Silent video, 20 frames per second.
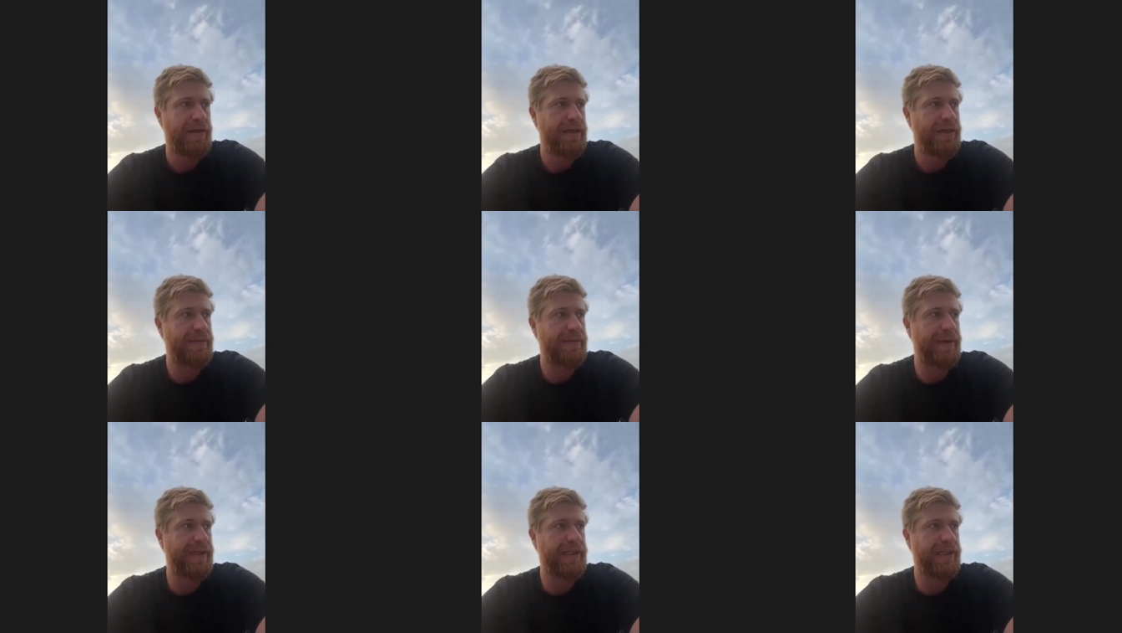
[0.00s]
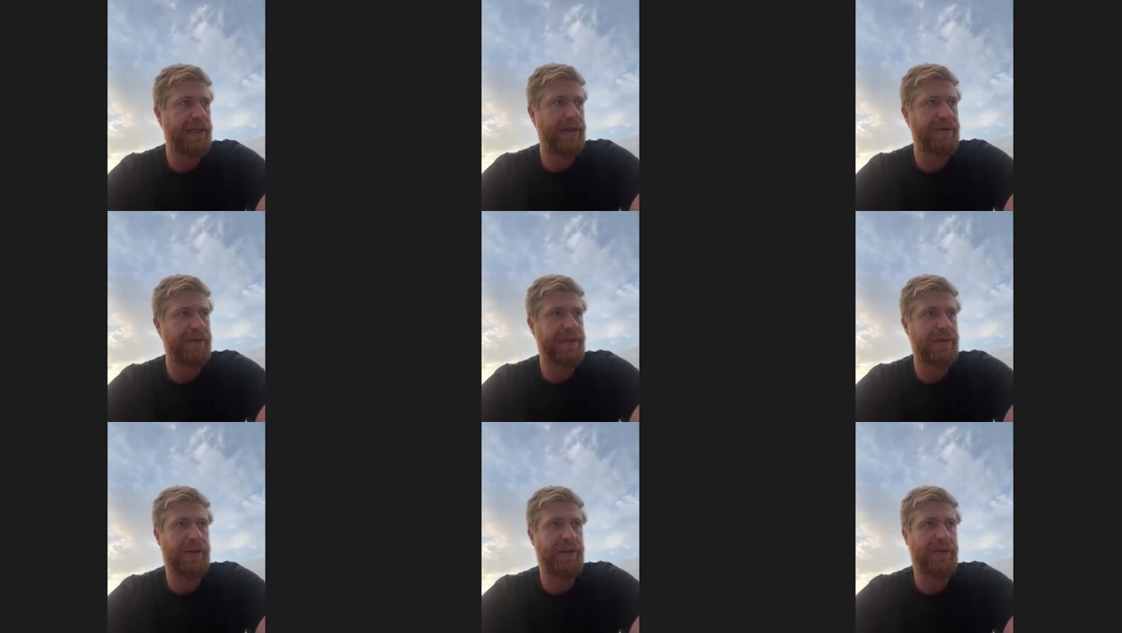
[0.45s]
it's basically it
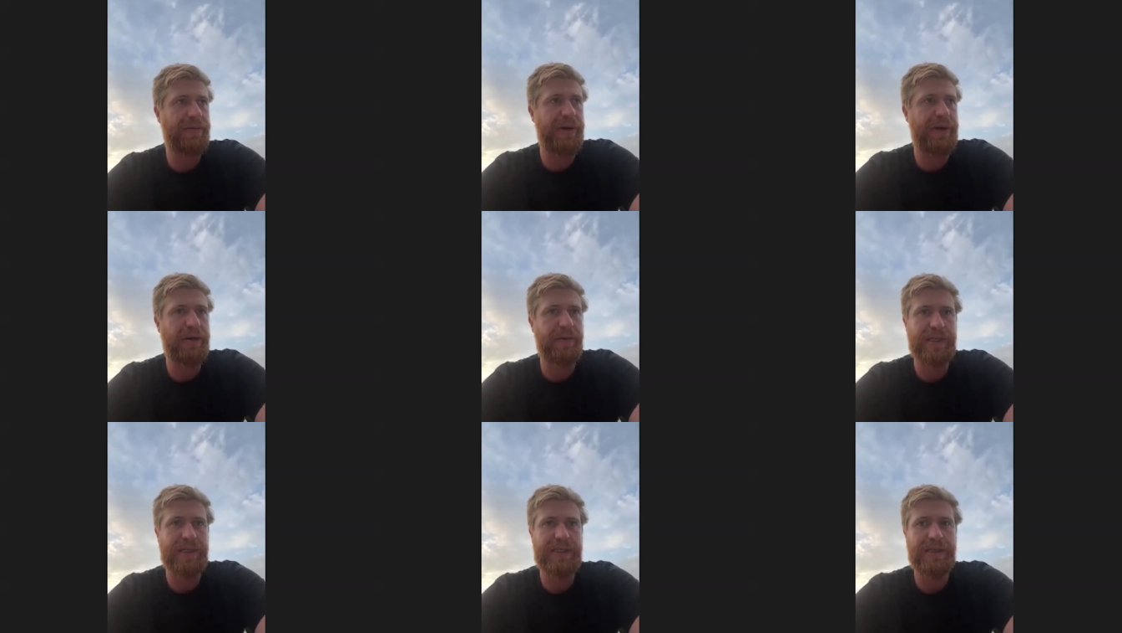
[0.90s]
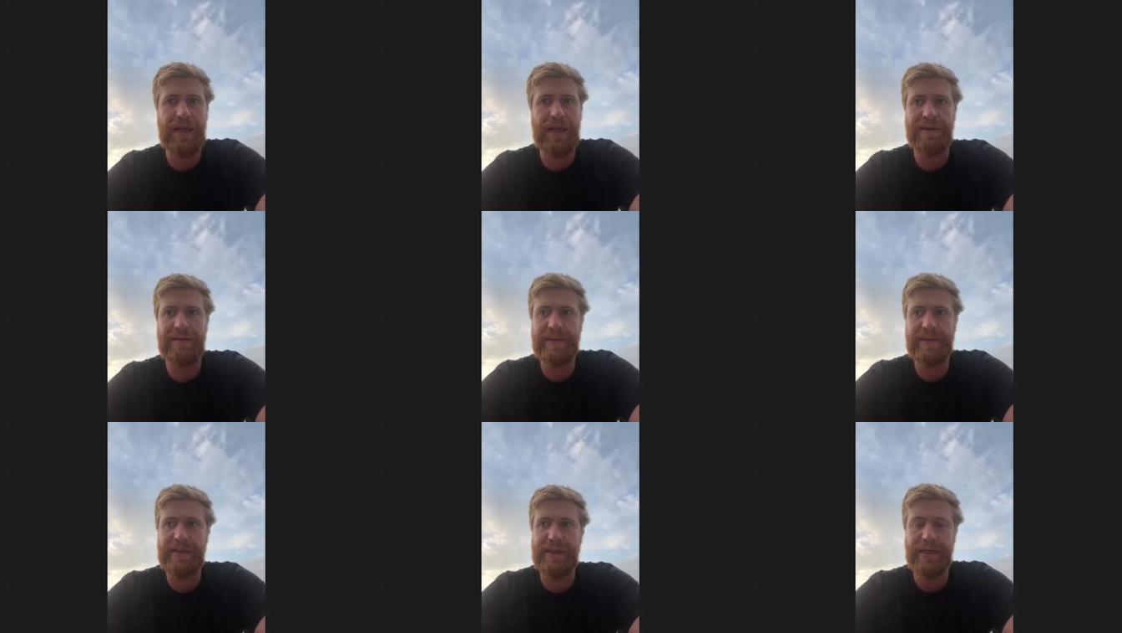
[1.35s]
was only three of us
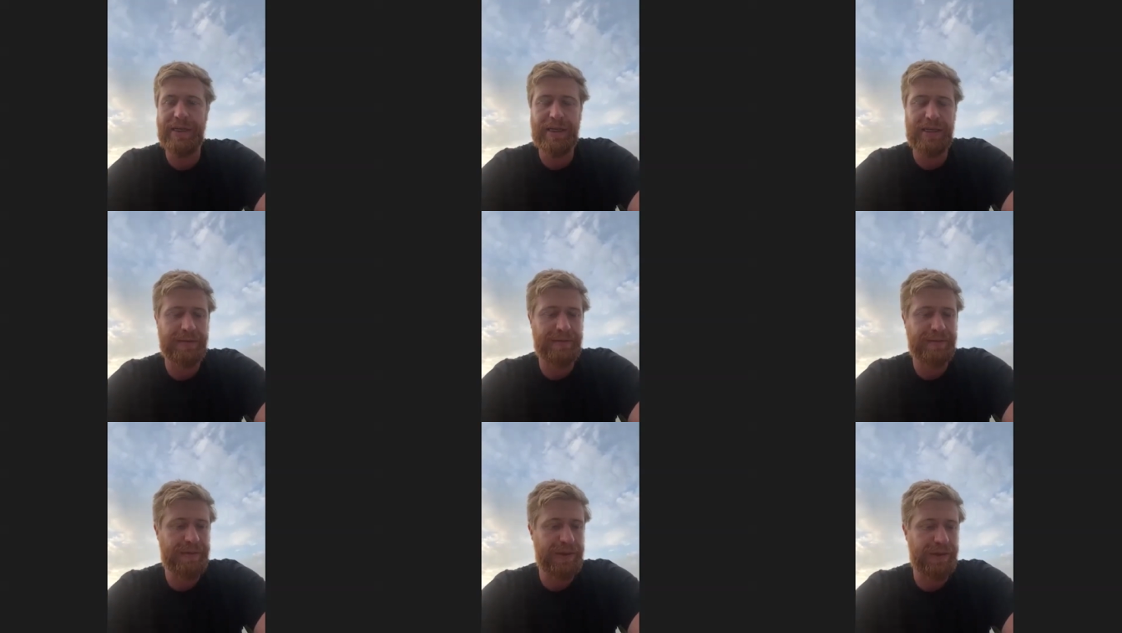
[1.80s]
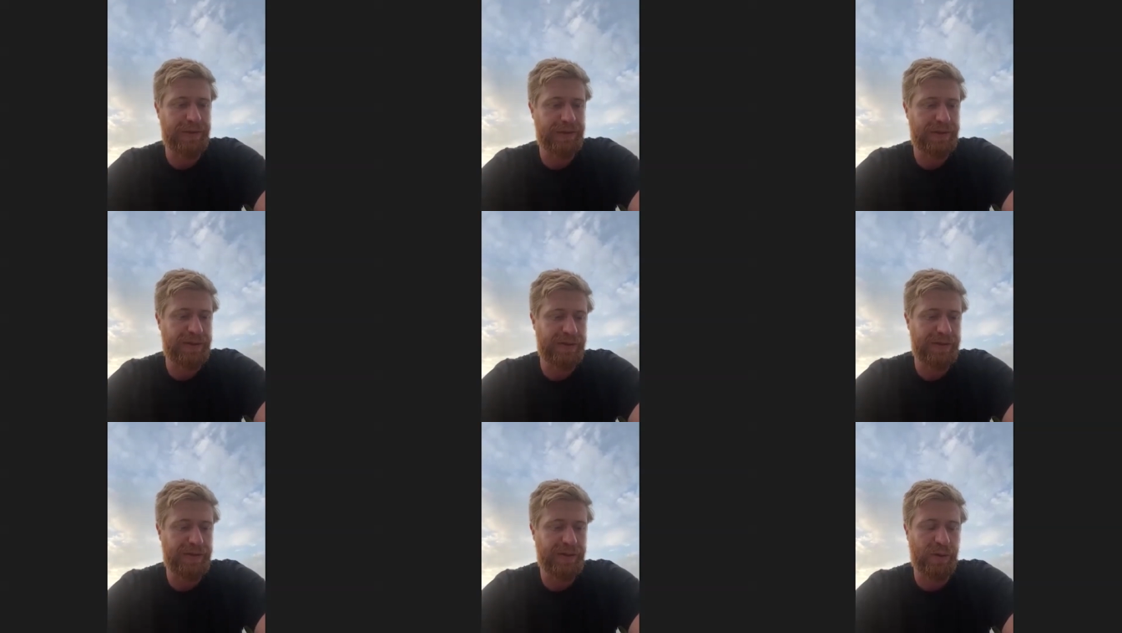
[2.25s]
left uh, to
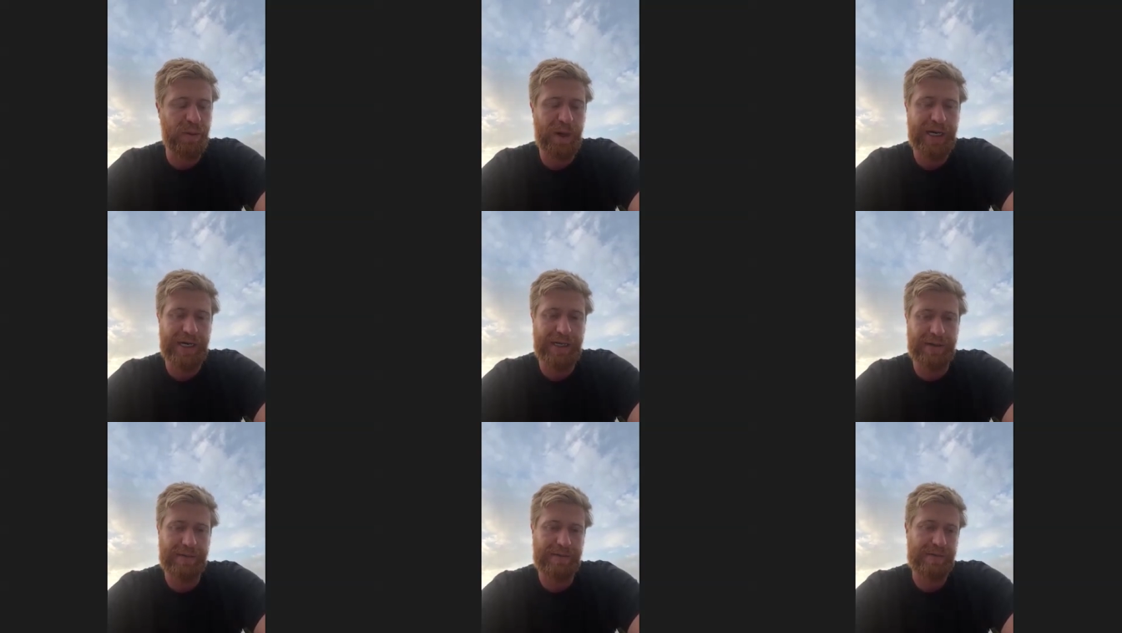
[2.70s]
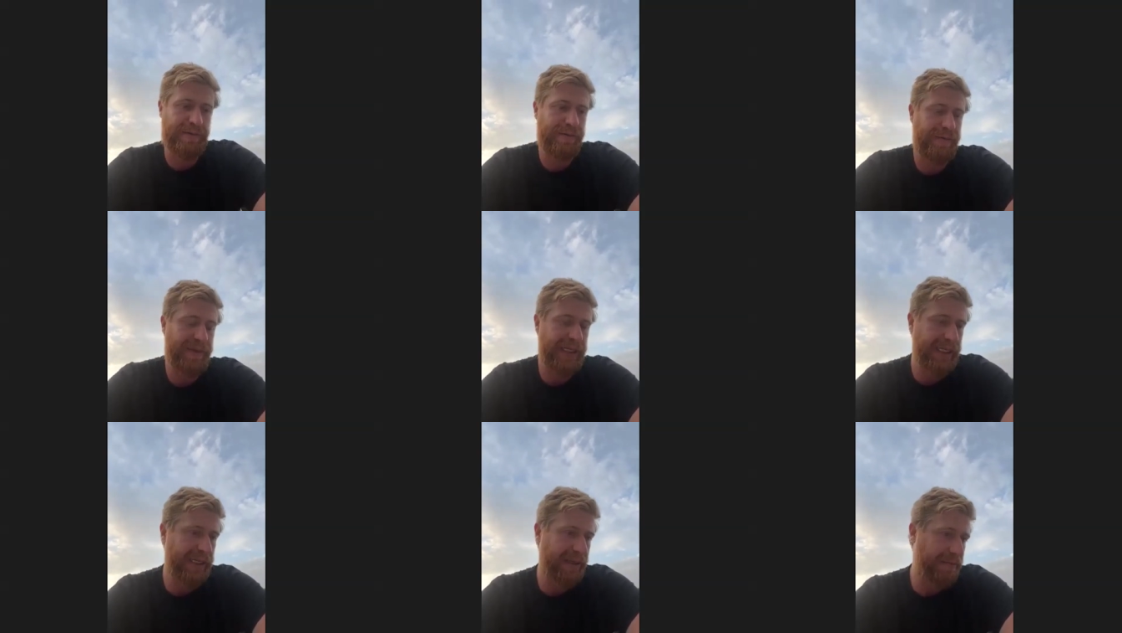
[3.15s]
to to win.
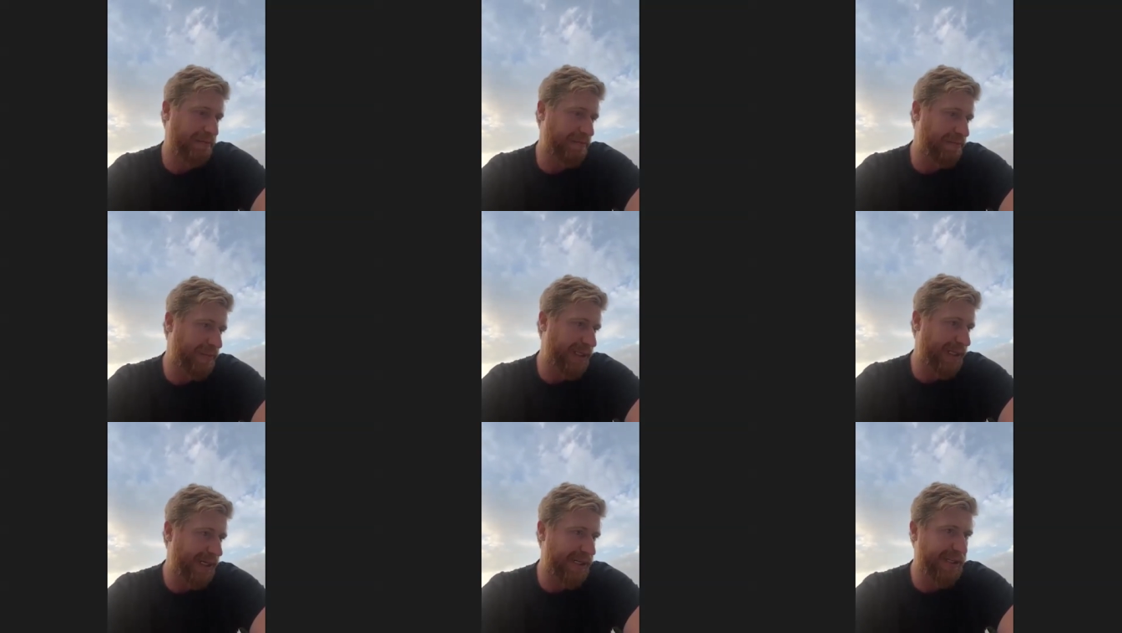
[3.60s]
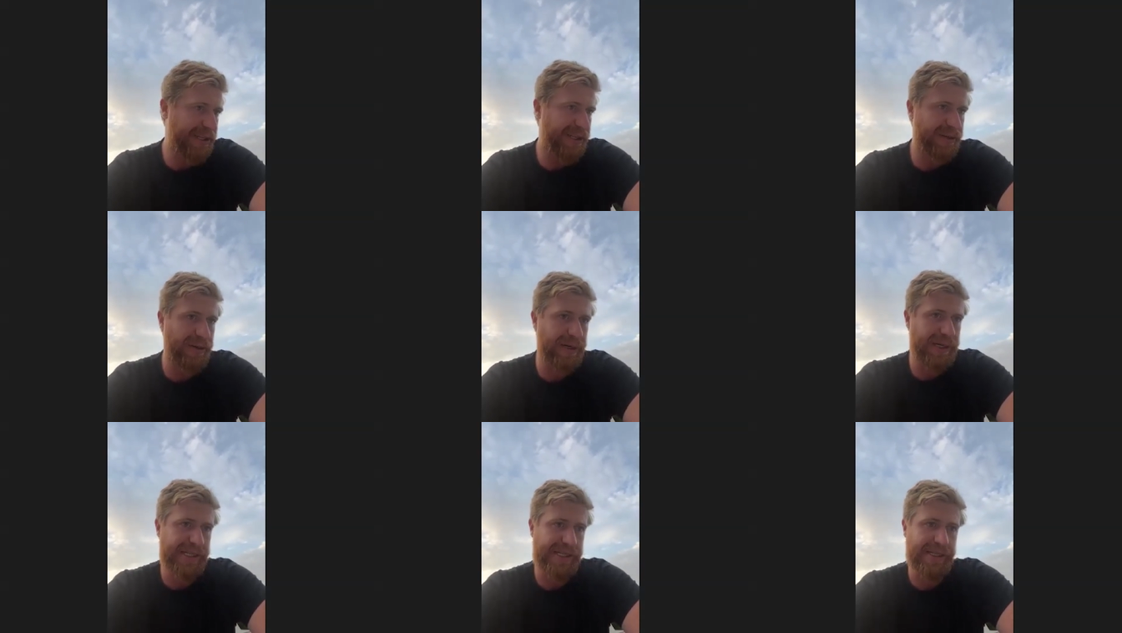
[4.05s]
We didn't
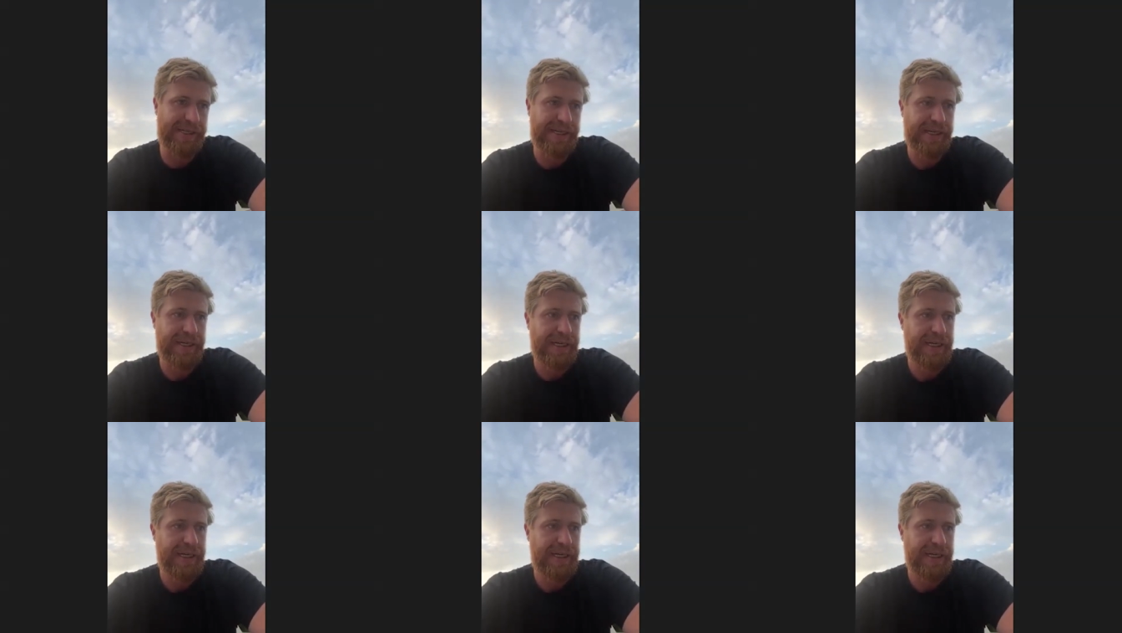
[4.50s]
do it.